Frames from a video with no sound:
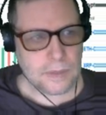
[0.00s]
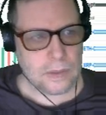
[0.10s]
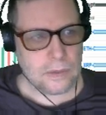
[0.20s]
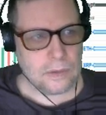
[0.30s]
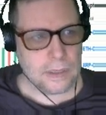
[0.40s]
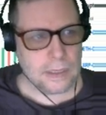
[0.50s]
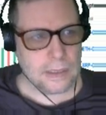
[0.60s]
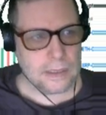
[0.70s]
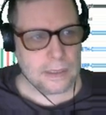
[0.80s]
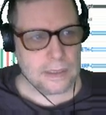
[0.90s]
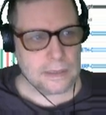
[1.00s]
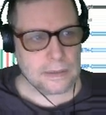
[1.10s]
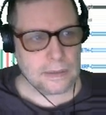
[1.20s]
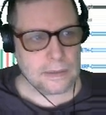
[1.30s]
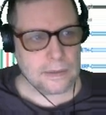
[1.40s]
Oil
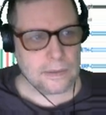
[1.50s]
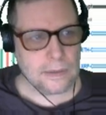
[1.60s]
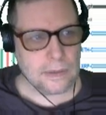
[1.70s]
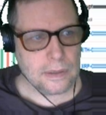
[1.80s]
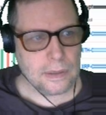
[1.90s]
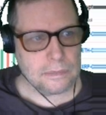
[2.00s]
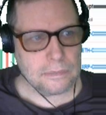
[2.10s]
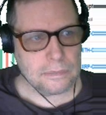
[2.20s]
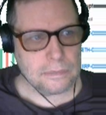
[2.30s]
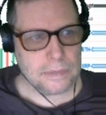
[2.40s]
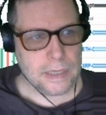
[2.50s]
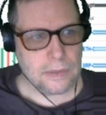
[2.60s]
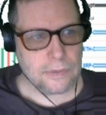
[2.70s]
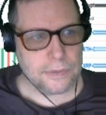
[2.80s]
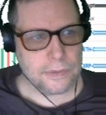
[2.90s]
is
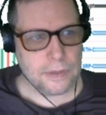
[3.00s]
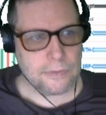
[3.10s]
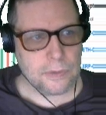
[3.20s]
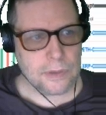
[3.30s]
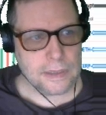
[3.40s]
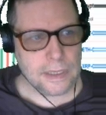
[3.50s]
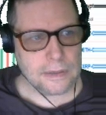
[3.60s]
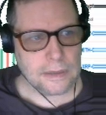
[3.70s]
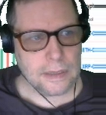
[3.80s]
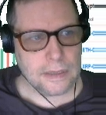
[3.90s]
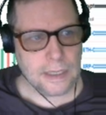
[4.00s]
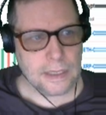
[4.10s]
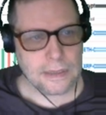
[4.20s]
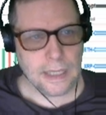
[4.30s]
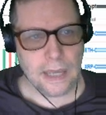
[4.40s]
down 34 cents on the day.
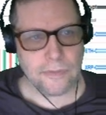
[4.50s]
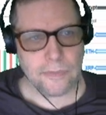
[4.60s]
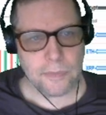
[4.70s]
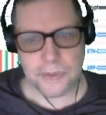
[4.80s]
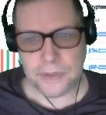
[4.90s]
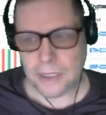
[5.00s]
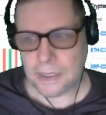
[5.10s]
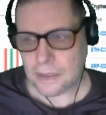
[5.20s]
It's a half of percent.